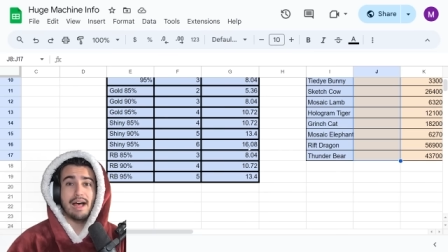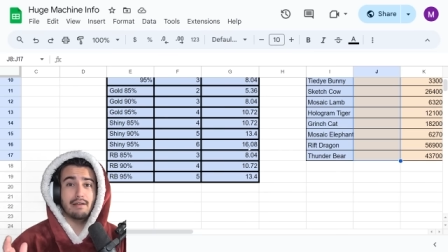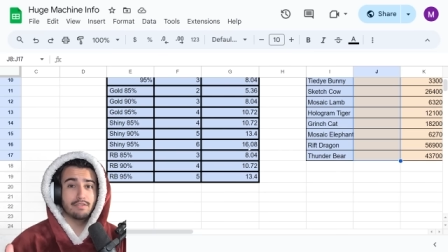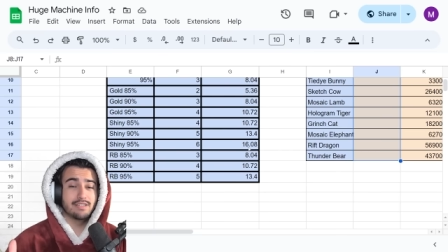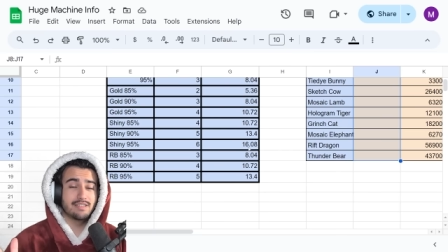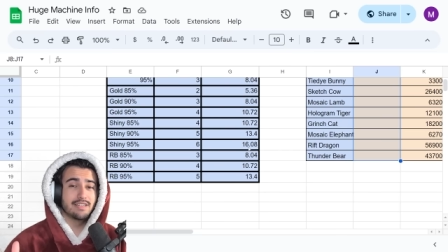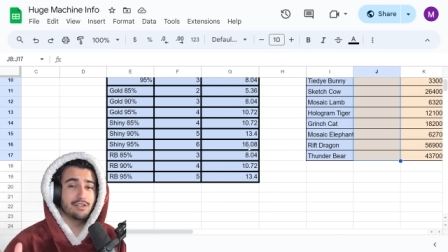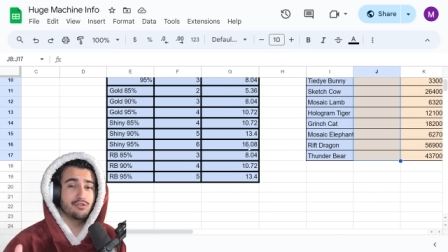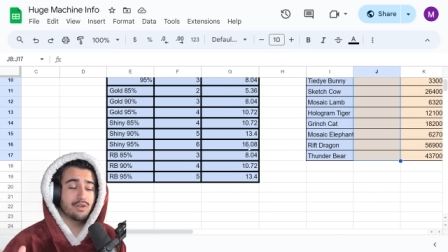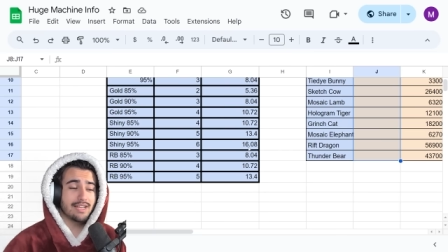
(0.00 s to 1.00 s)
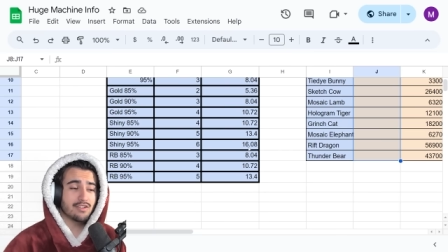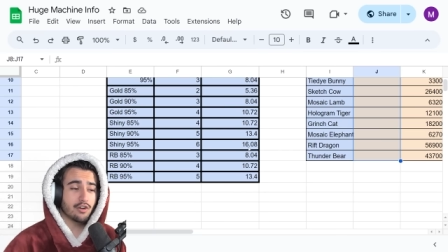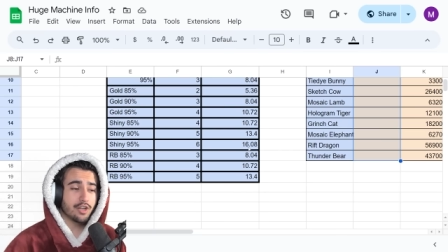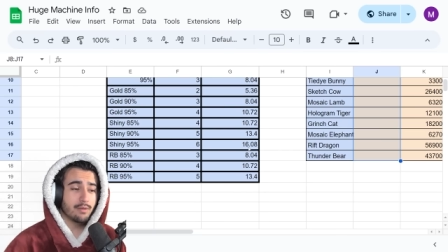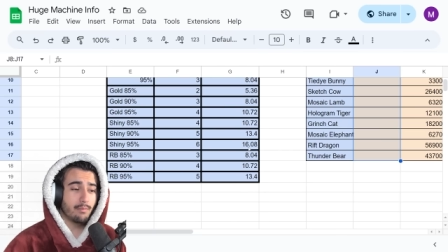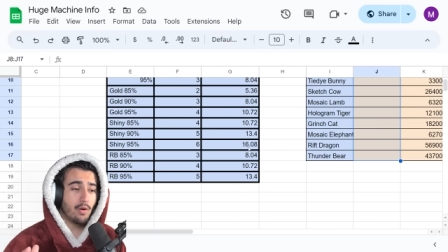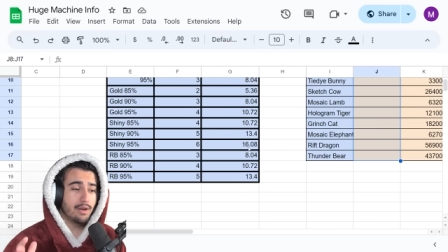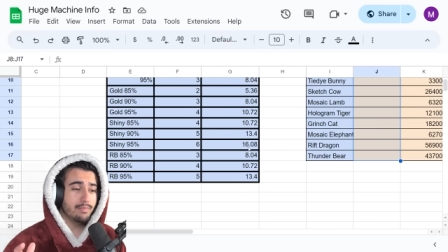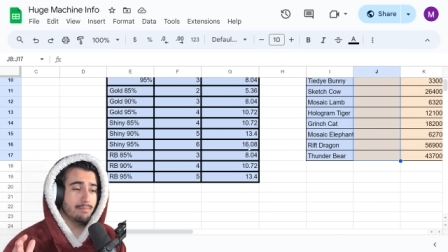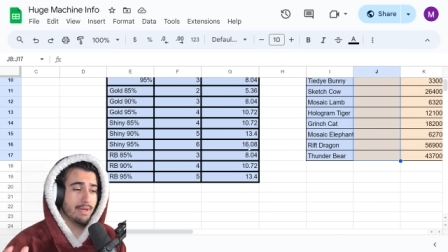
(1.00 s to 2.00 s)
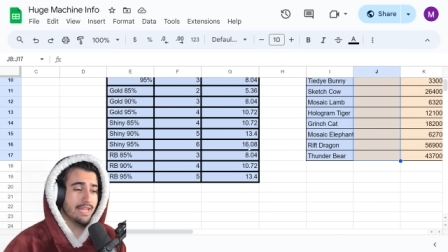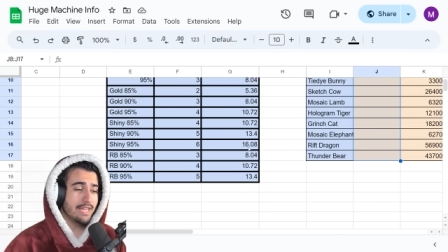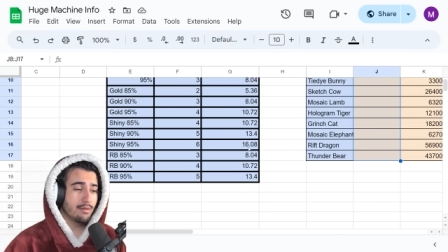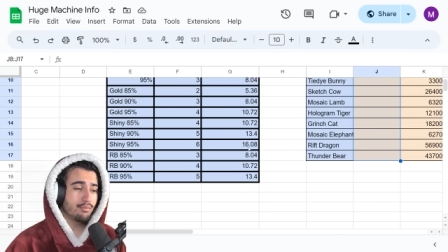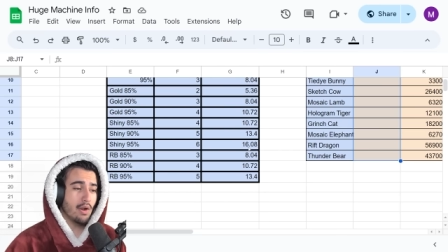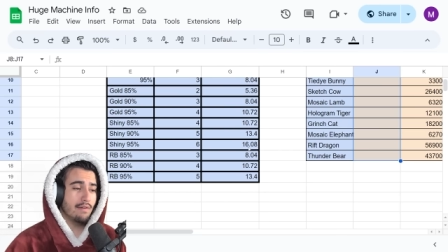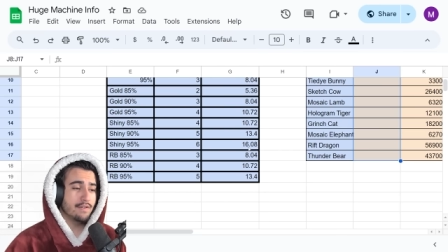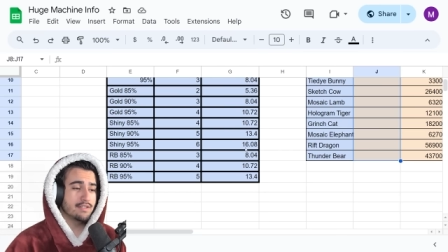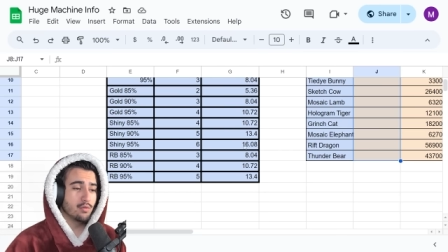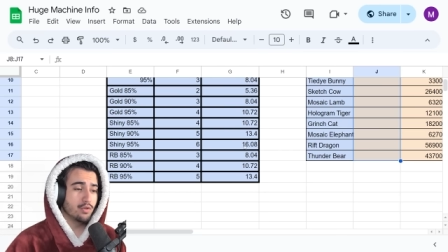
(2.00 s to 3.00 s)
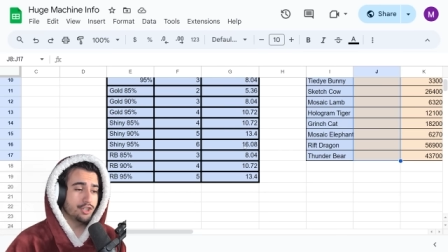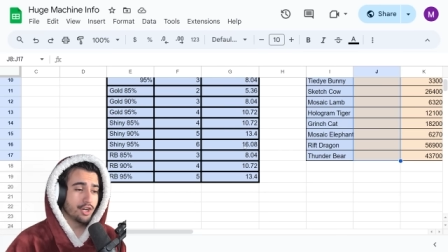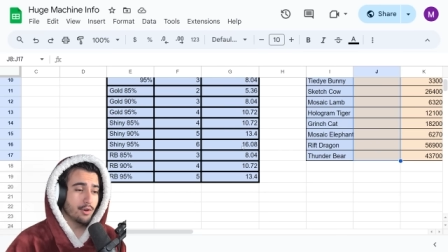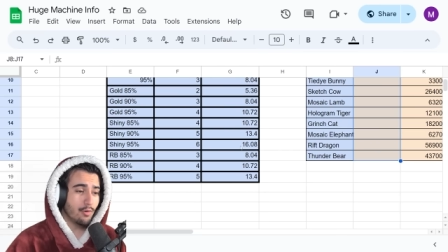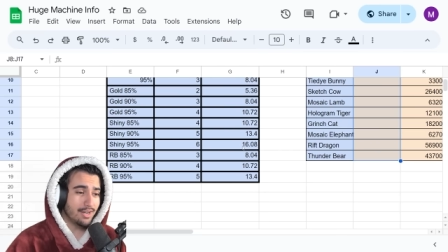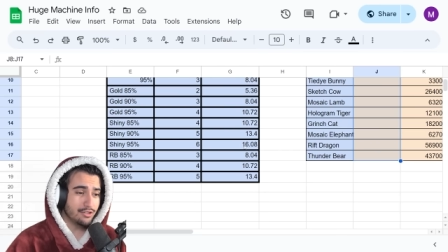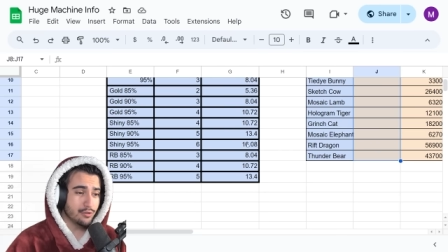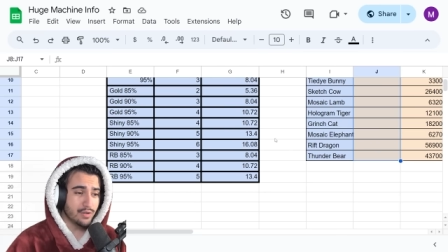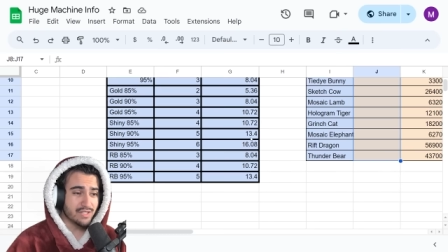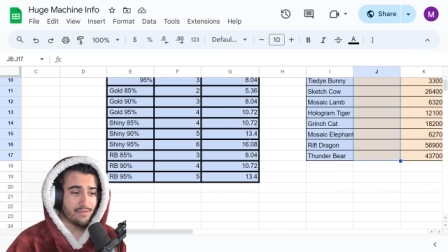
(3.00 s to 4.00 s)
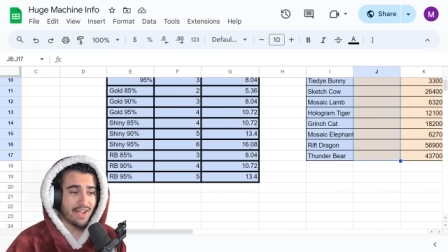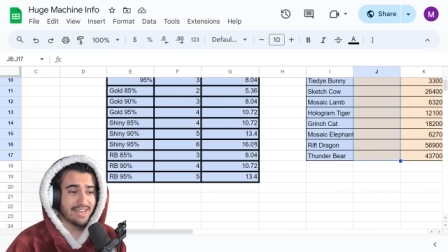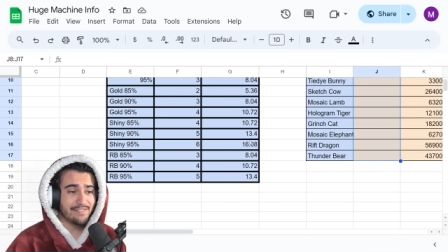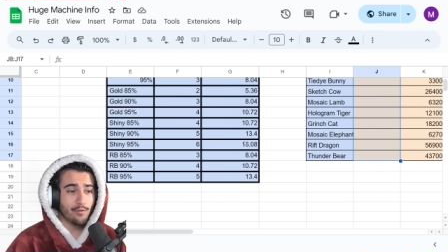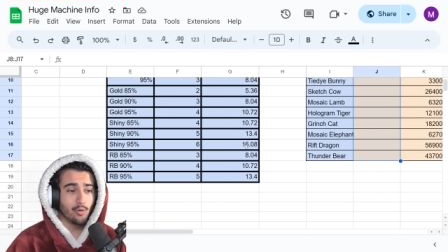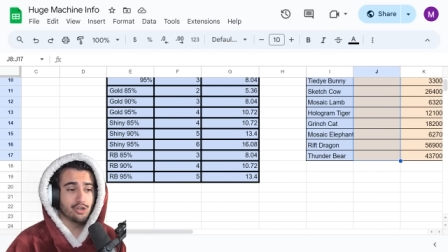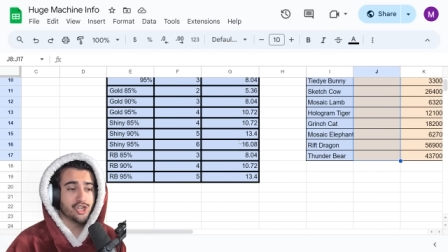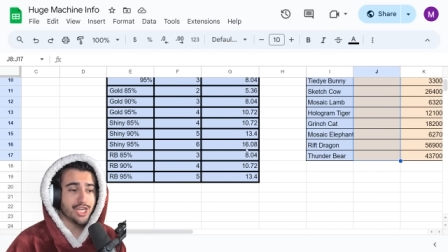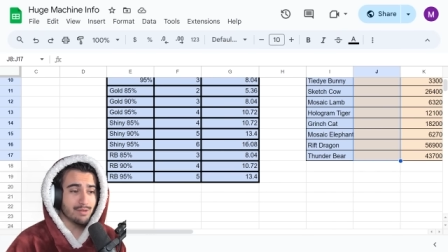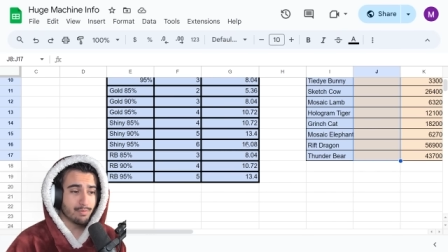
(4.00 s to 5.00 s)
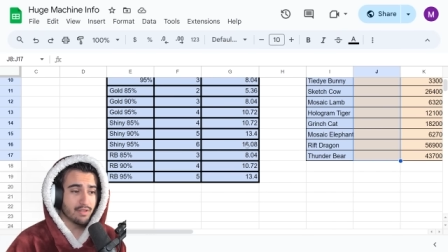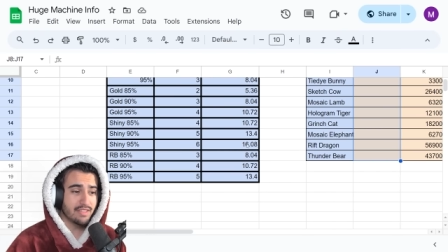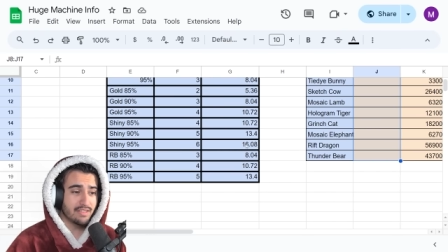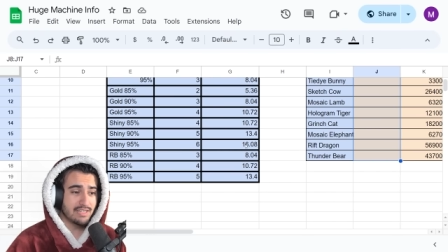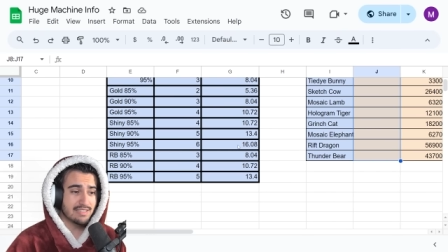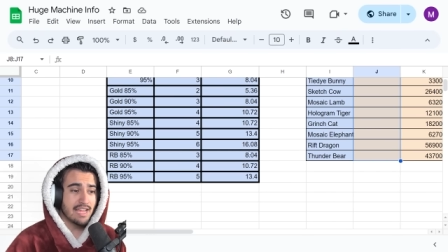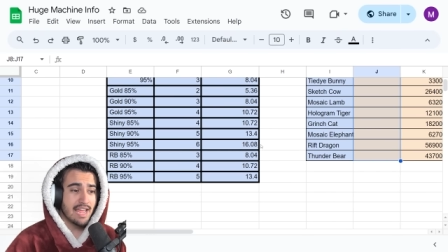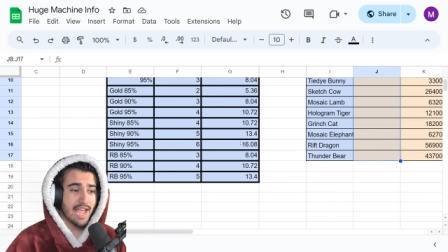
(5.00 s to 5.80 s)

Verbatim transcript: But obviously you guys are going to want to be making a profit, so what you're going to want to do is find it for cheaper than this,